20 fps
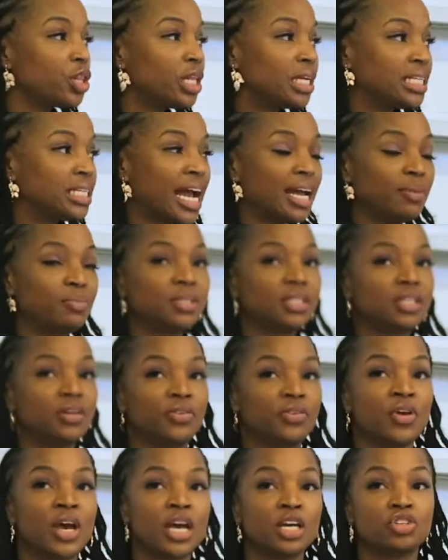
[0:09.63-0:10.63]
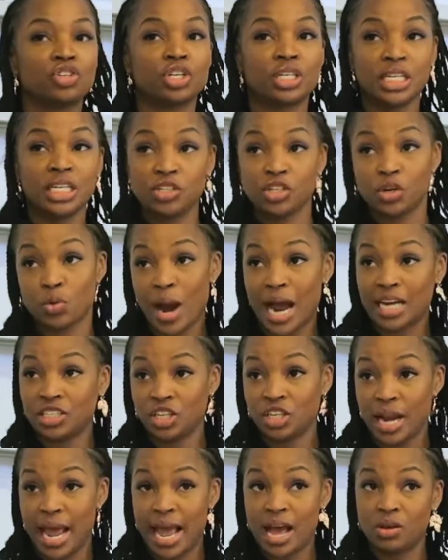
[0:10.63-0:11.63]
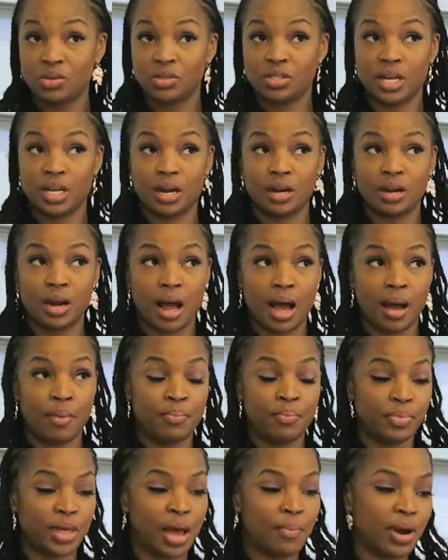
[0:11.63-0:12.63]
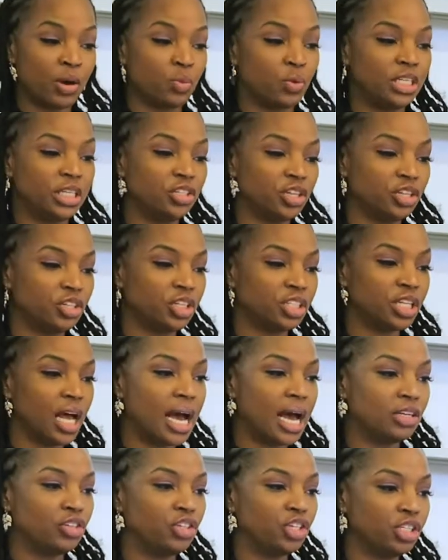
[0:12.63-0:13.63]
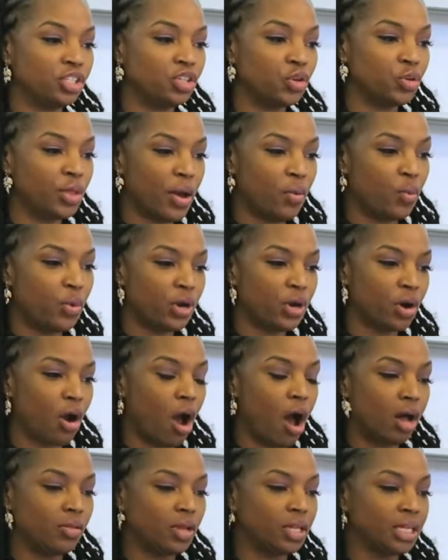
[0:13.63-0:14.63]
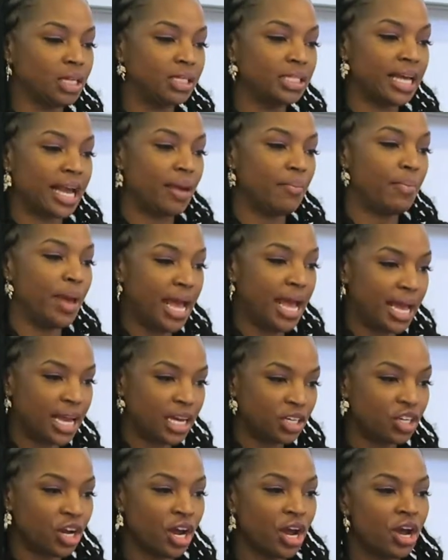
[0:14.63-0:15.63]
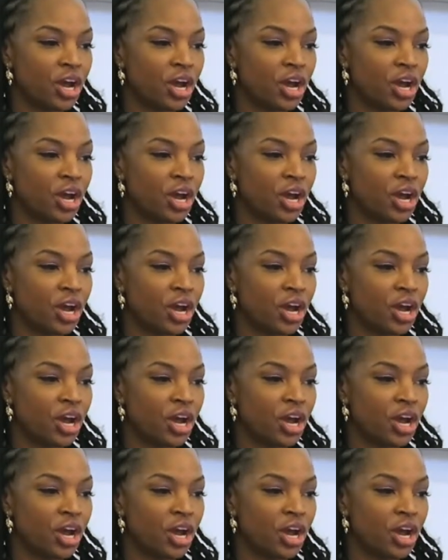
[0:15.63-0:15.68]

the types of strategic rationales that my research is on, just so that we are all on the same page.